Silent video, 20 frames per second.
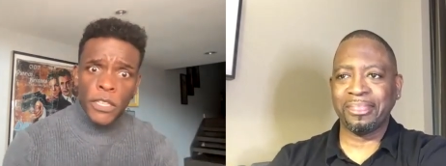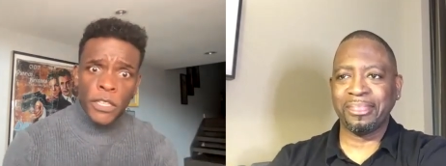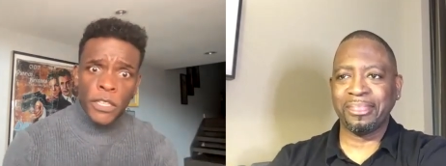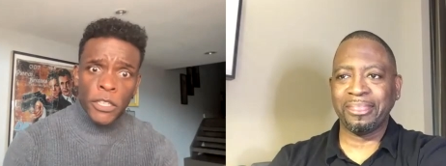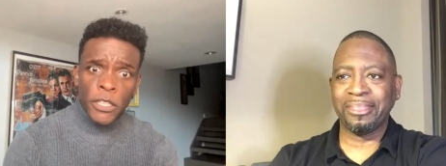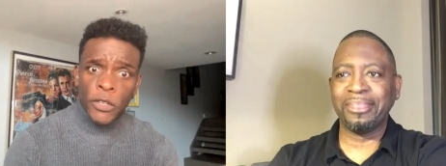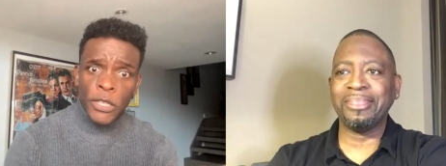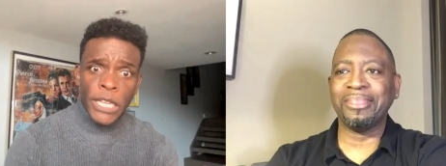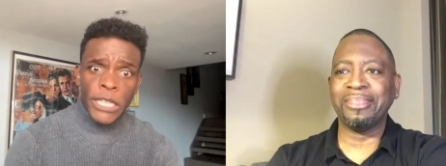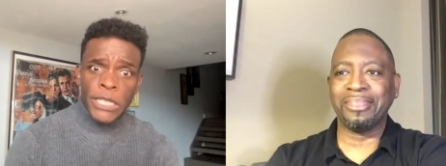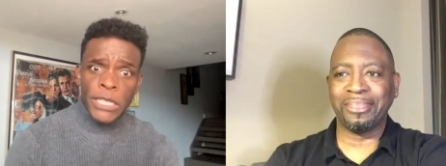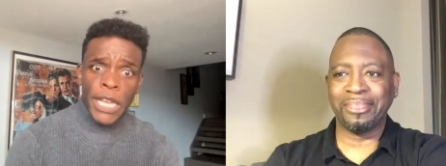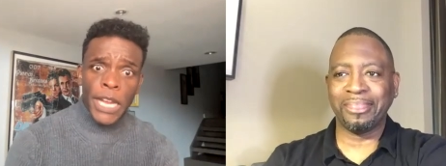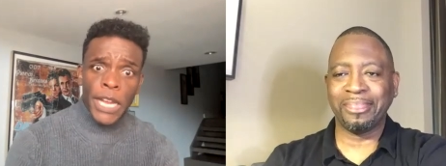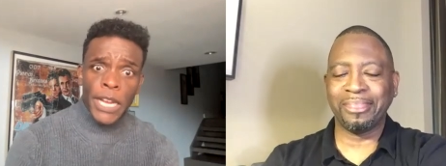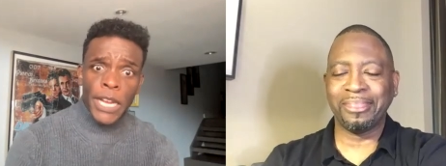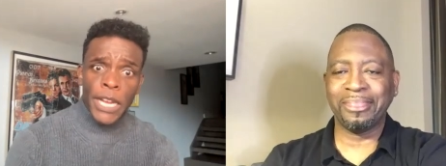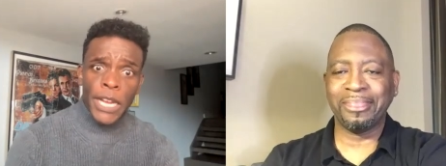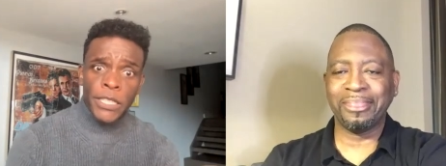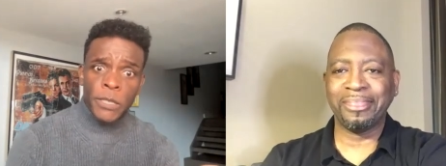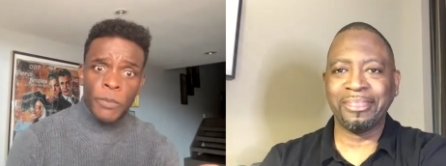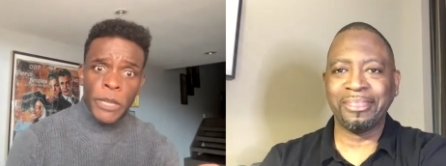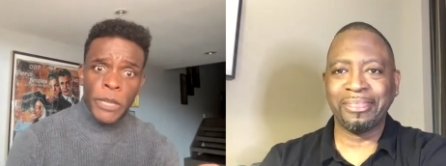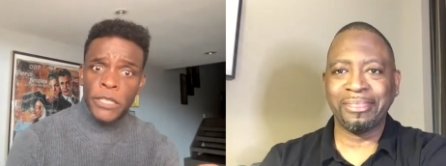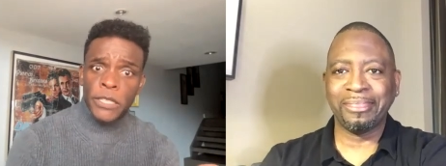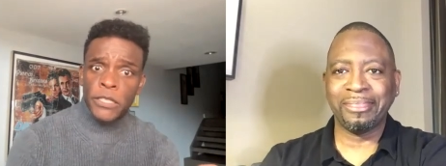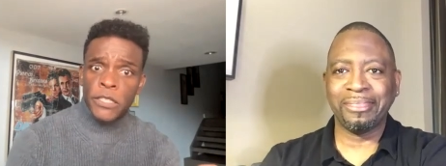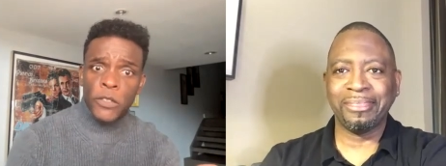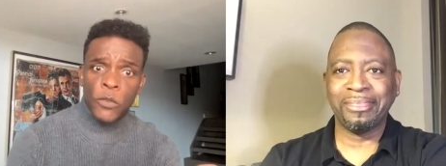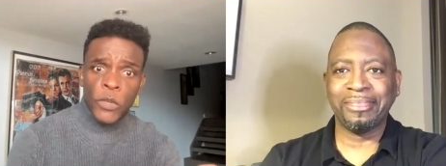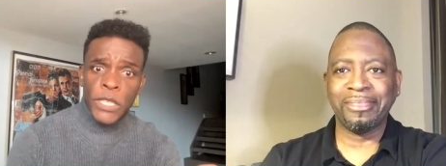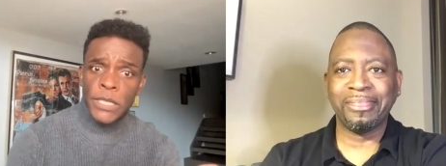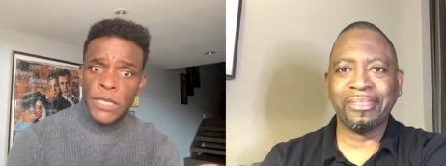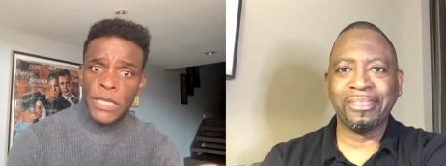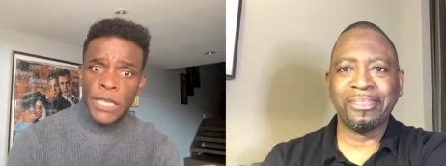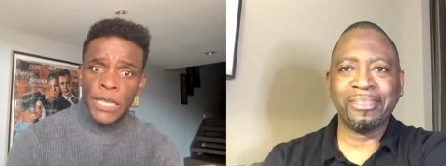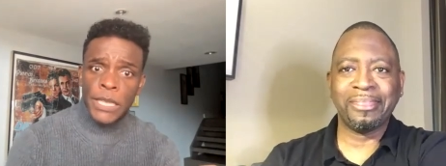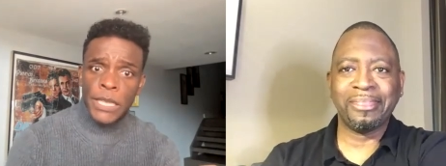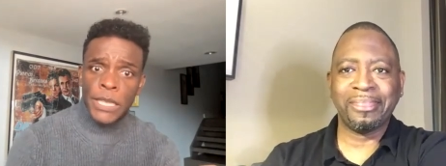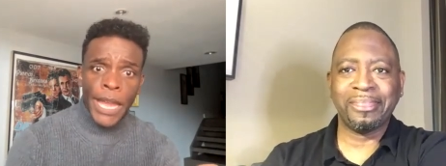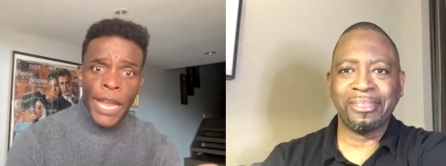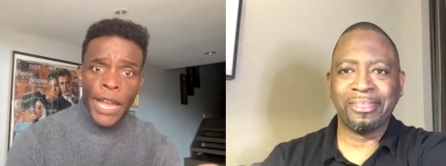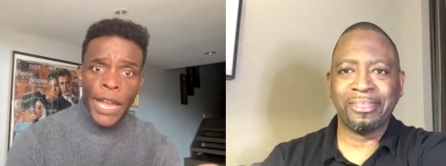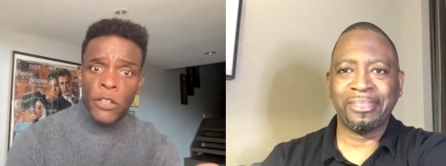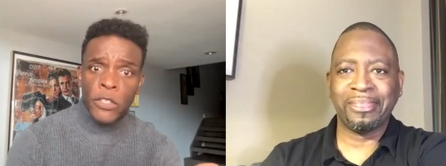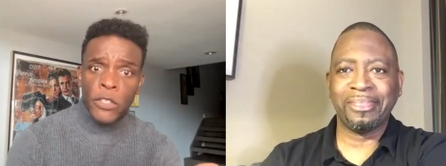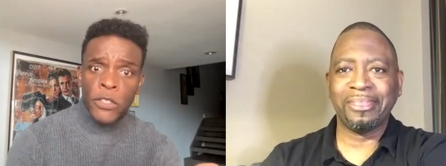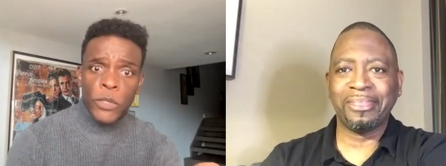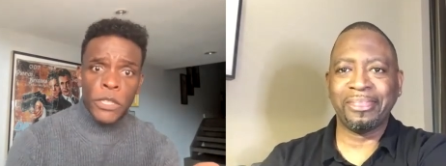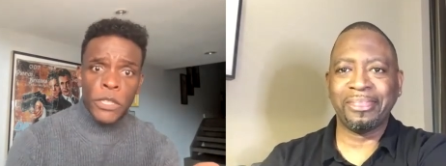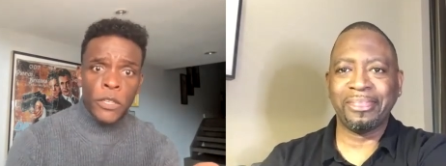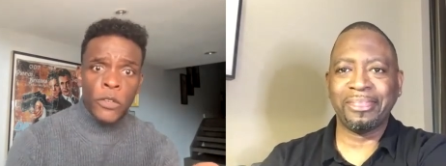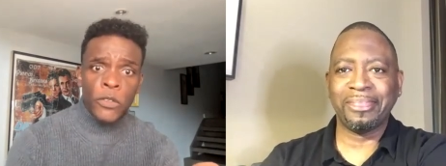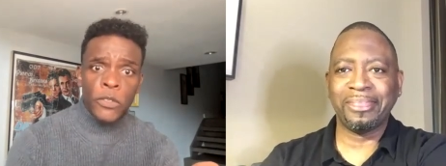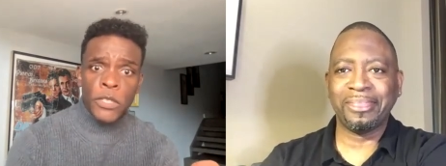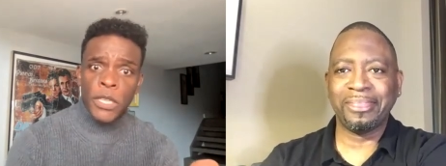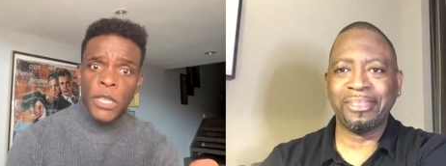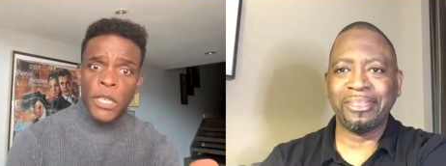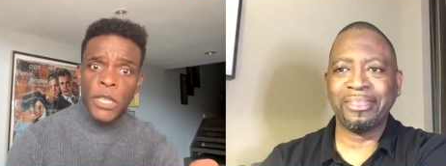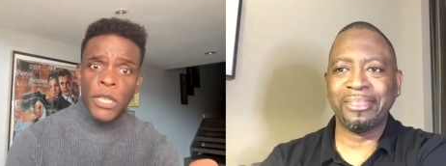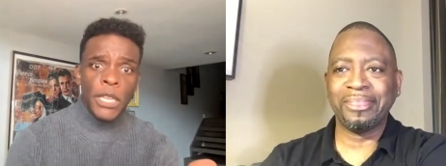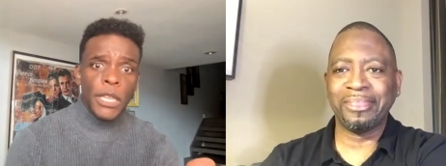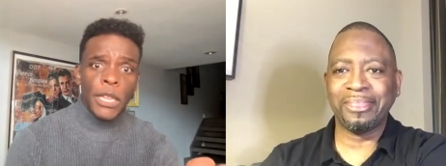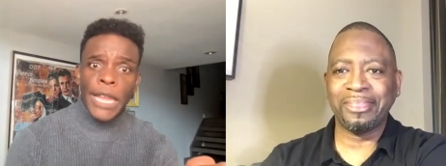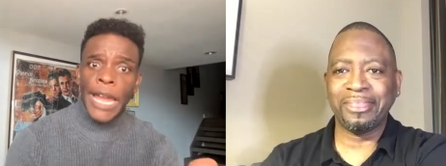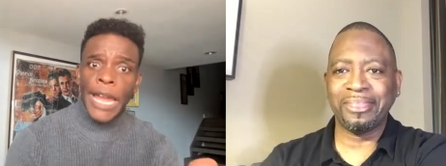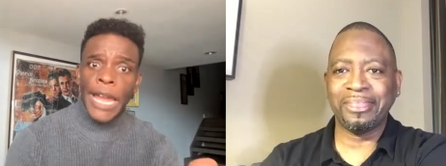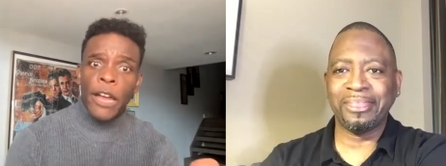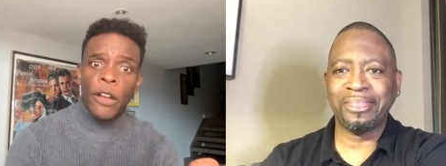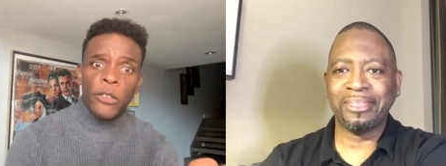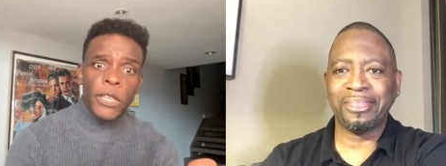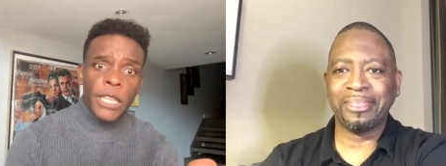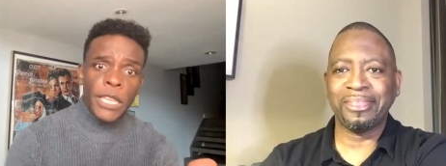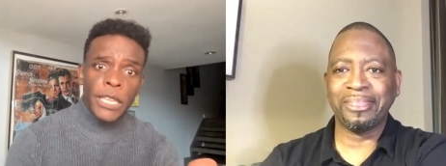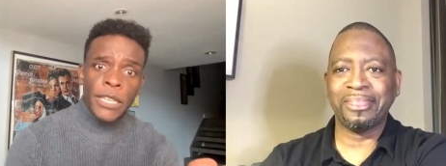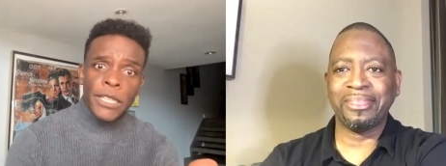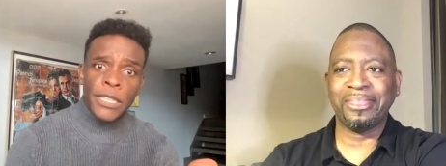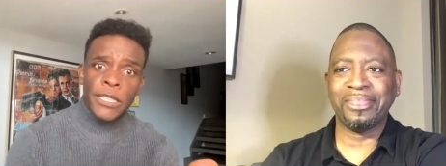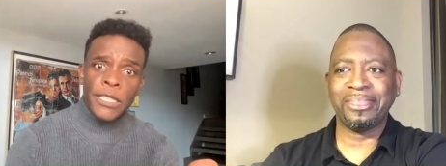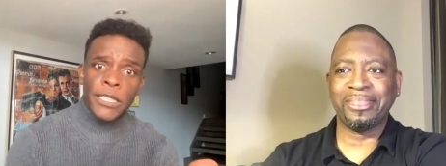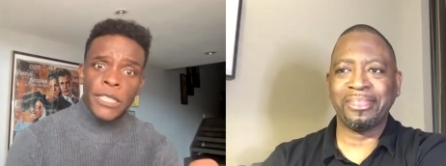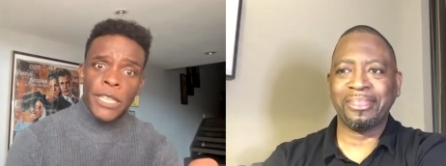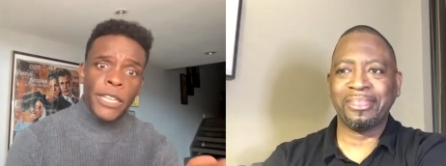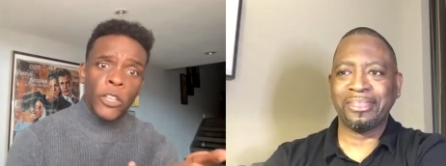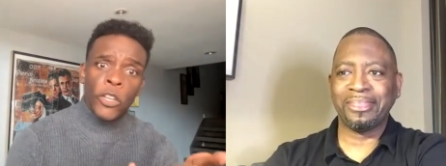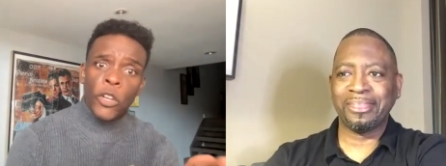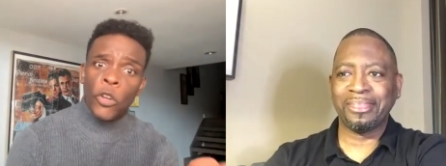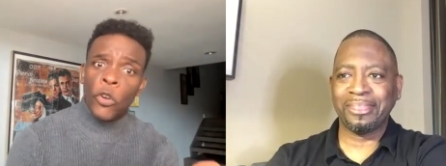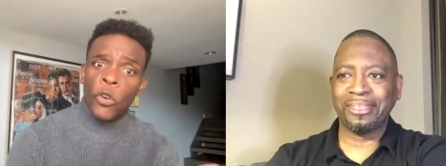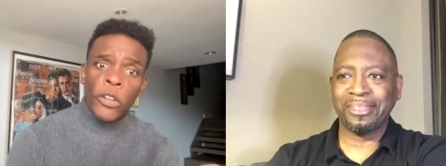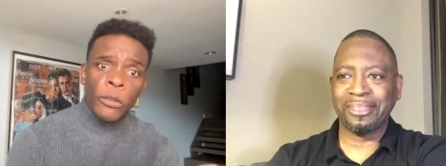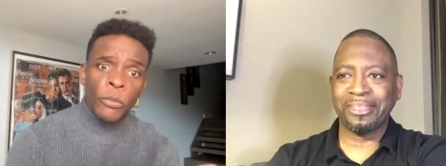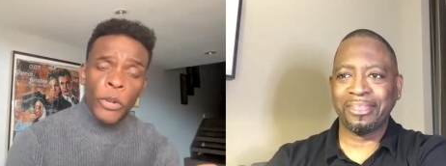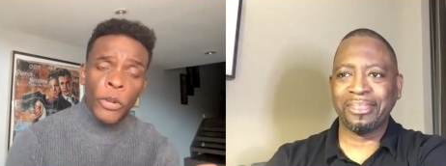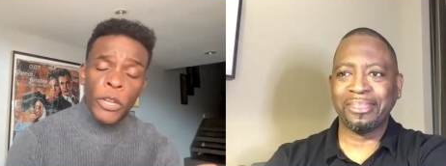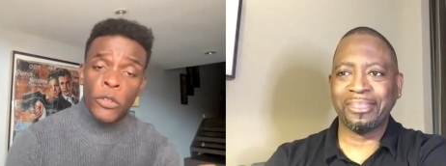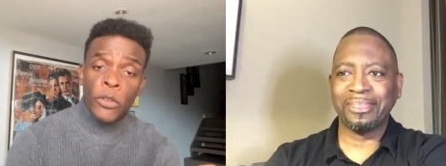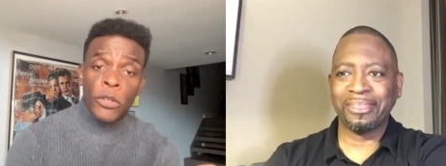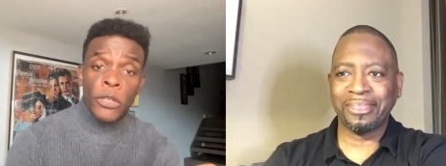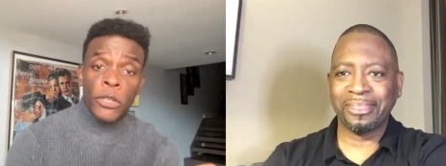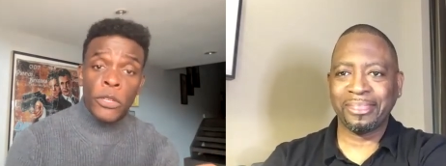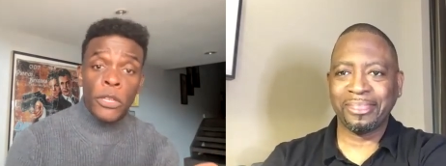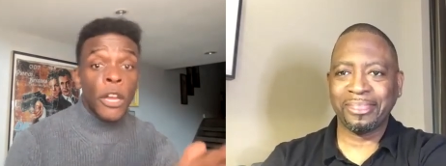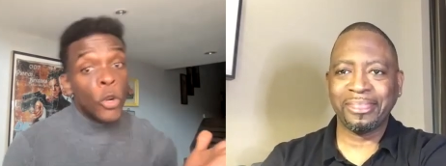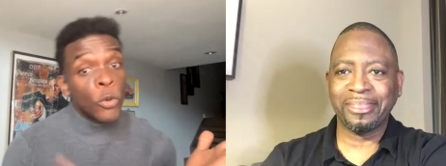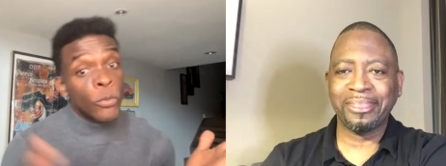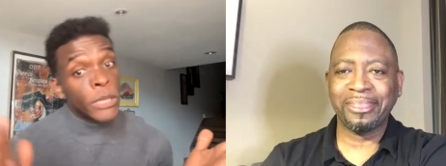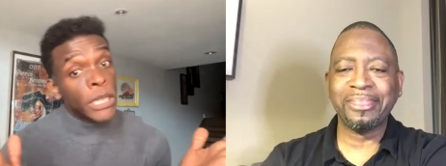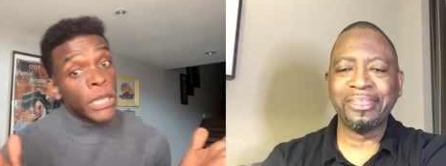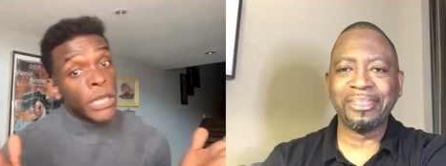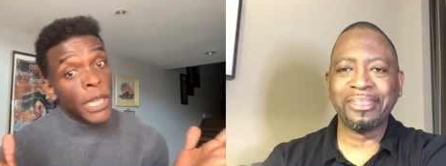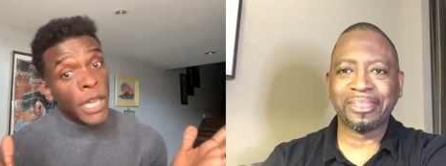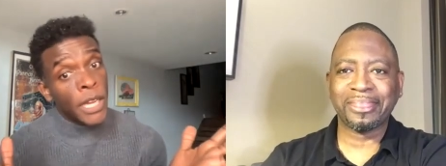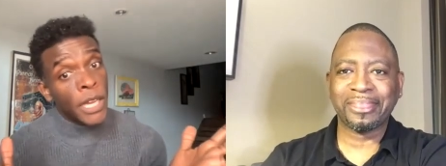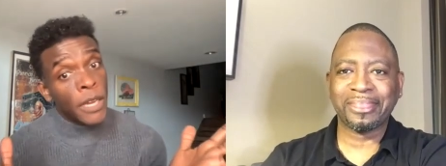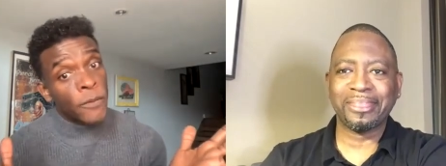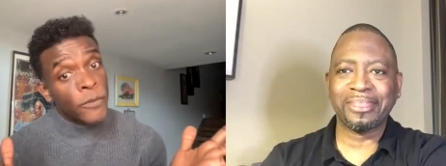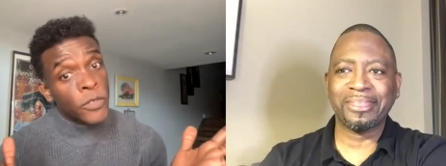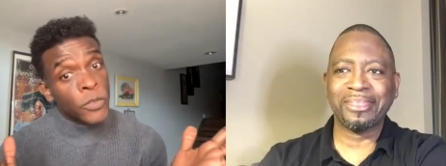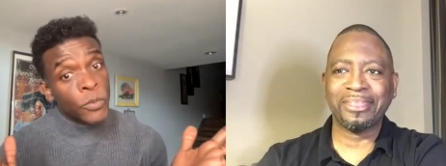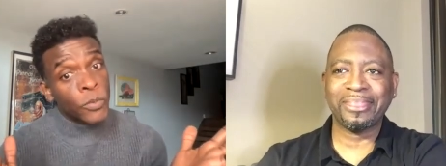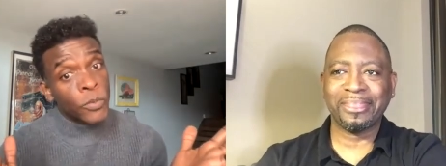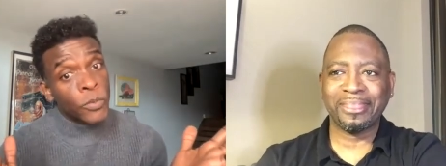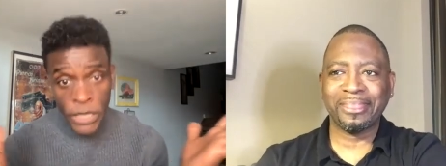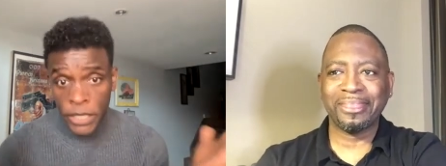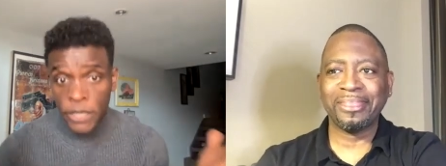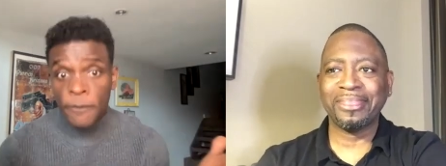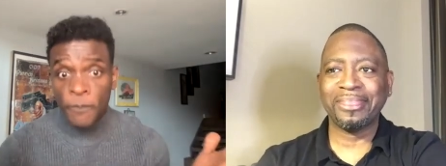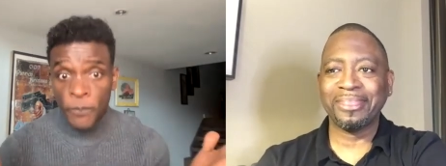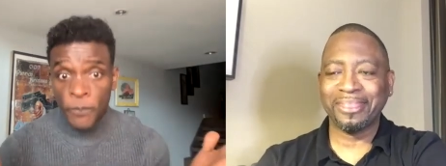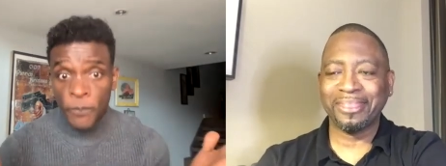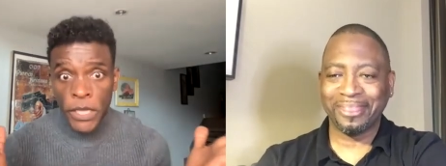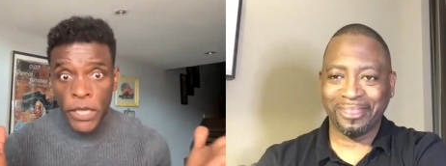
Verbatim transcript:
Speaker 1: you know in that tiny space squeezed in that house with those loud kids and that annoying brother-in-law whom he loves but